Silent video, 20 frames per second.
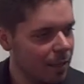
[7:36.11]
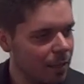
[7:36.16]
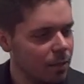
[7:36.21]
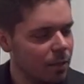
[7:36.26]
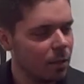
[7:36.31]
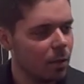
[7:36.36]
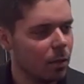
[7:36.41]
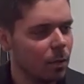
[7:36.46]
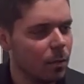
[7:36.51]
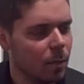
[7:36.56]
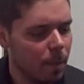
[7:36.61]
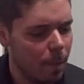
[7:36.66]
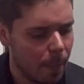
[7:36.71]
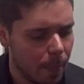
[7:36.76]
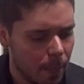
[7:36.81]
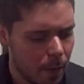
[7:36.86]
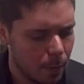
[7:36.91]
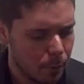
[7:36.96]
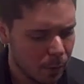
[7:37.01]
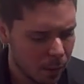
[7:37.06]
So
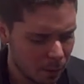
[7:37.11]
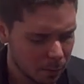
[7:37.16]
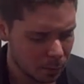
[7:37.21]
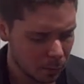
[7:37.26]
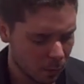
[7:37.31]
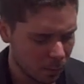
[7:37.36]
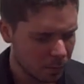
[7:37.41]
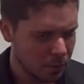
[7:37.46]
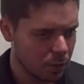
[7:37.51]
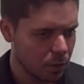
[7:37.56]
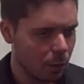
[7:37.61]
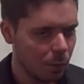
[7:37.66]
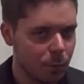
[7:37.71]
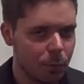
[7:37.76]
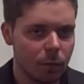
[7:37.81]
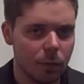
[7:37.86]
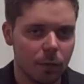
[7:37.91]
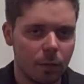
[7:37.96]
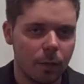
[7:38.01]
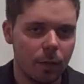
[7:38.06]
it becomes more of a
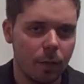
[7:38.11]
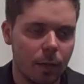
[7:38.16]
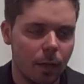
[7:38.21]
sculpture.